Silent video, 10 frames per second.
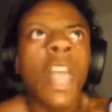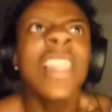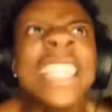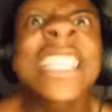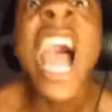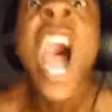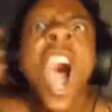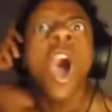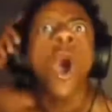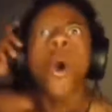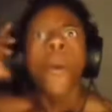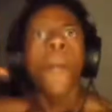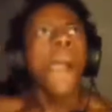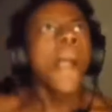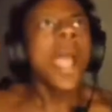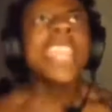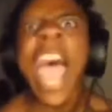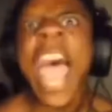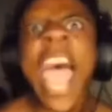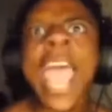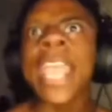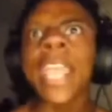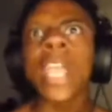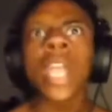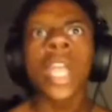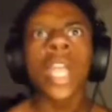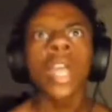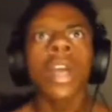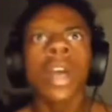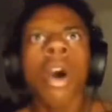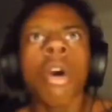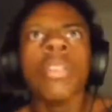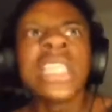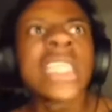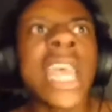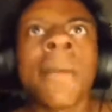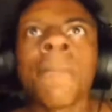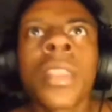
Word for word: Let's go! Yay! Holy shit!